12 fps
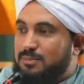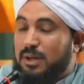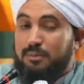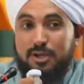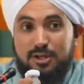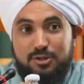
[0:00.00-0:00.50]

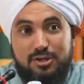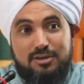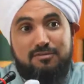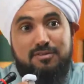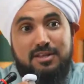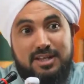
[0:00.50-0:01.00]
I'm going to
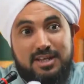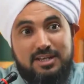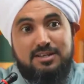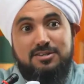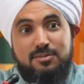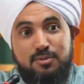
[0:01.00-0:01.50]
give the
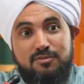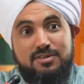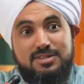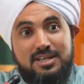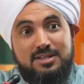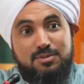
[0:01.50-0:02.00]
leadership of this
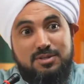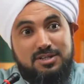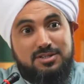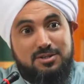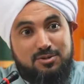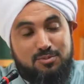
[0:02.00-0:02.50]

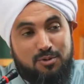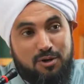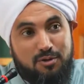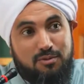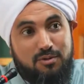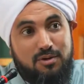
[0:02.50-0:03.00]
expedition
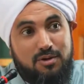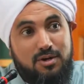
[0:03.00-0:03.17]
tomorrow